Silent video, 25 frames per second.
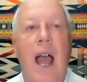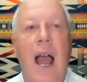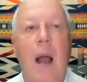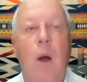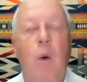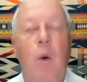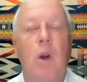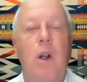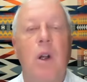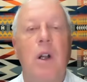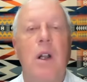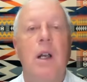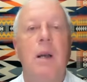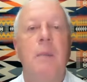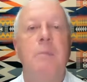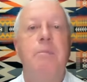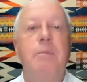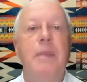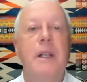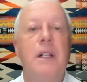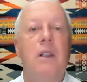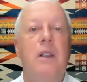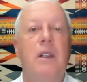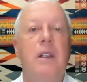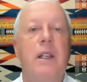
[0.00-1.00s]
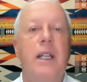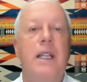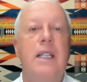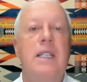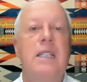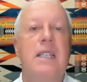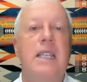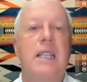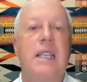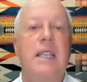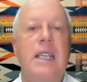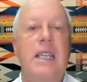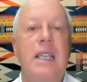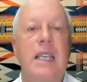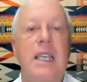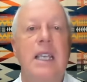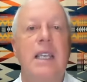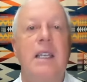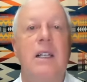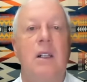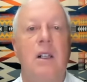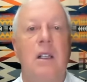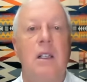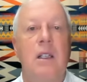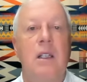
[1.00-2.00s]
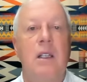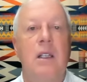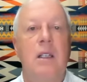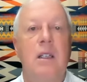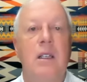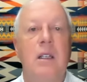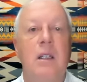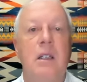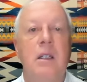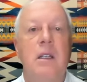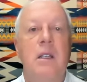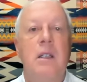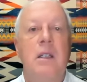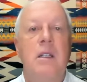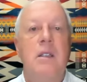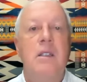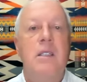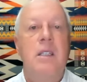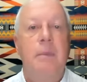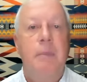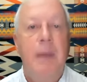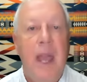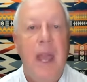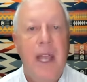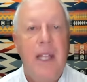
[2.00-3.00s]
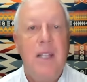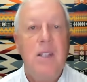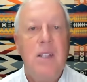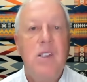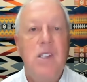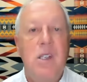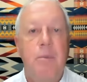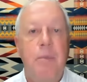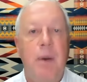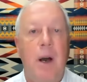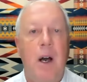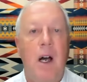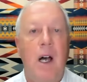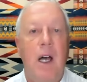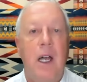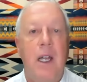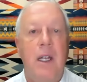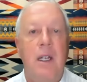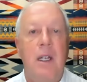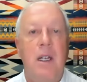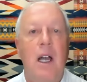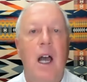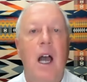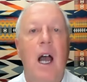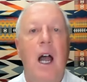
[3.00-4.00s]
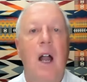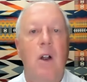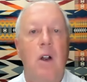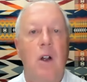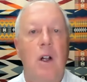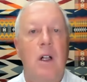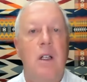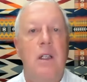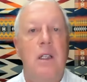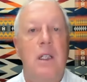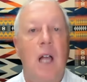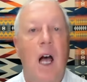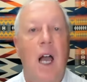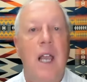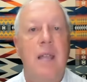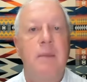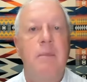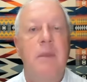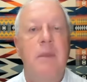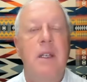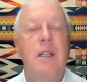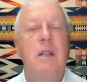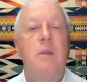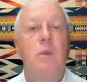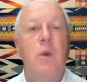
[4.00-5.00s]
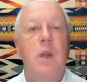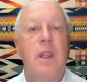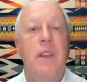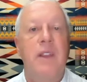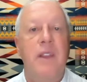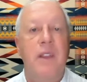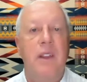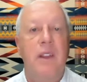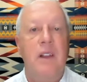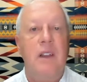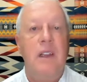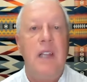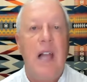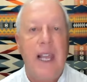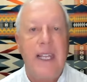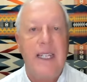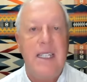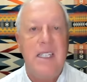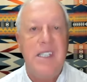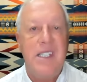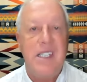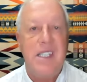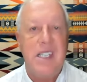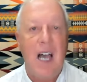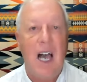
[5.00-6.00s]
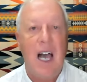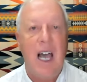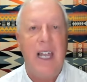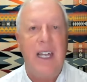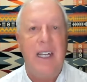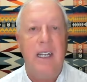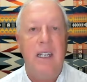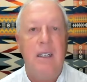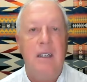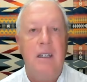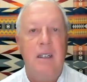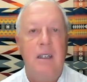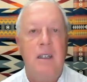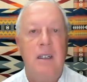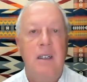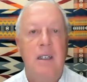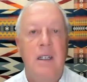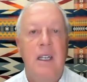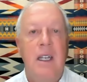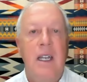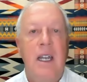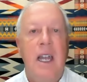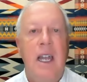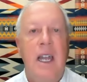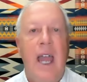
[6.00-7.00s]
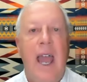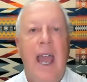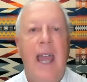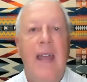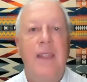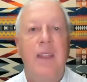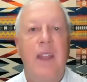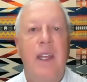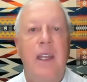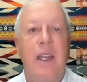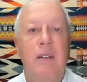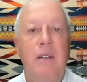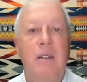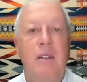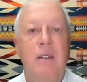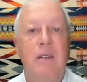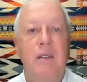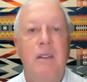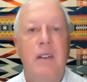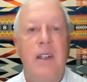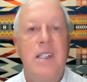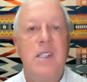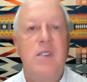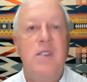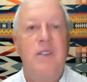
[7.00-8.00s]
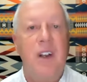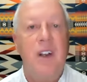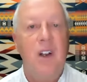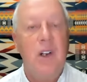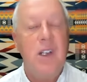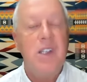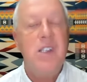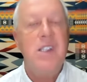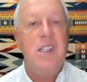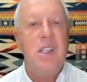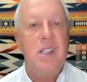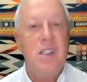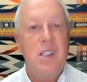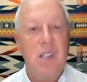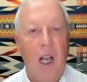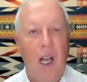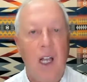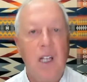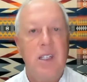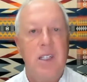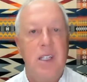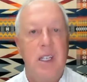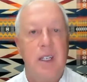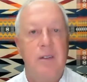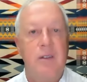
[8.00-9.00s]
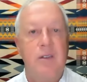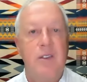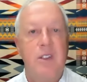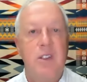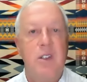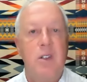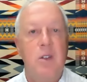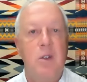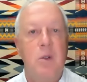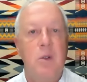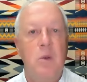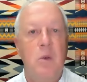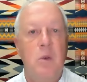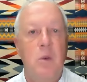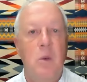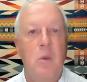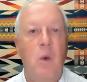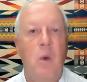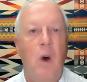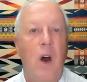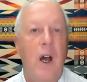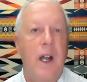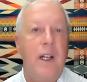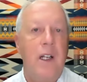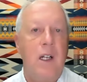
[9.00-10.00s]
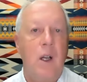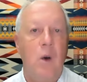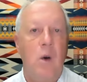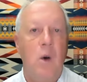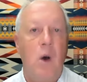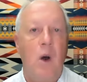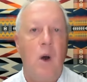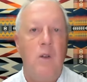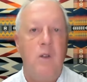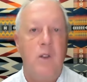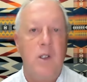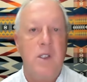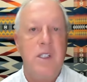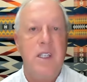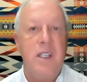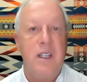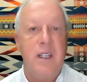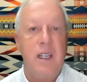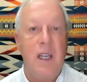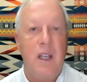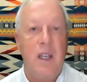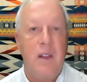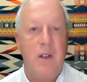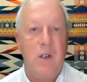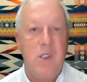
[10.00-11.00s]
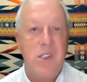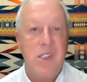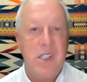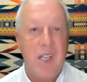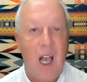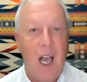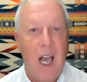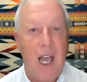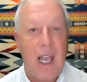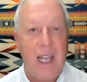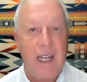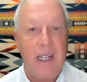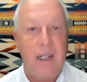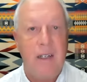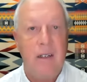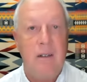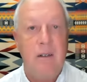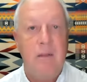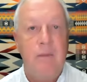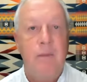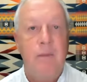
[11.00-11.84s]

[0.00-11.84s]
our ability to heal depends upon our alignment with the light side, and that it's very seductive to want to go over to the other side.